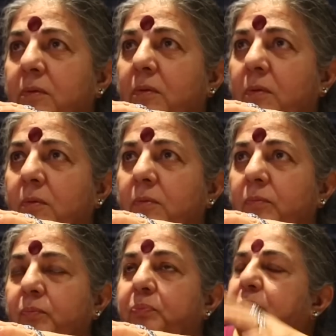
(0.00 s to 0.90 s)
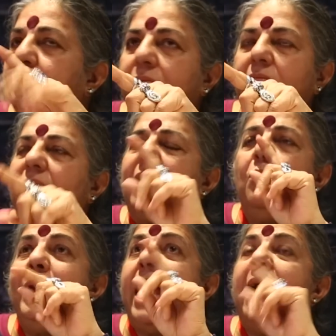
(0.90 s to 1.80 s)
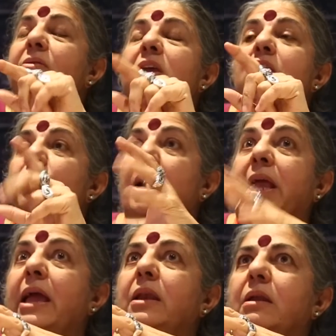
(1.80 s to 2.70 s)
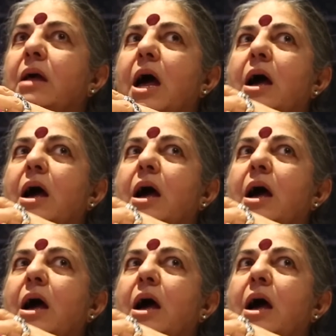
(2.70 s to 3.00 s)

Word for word: still live. They will still be there. Well, I, you know, again,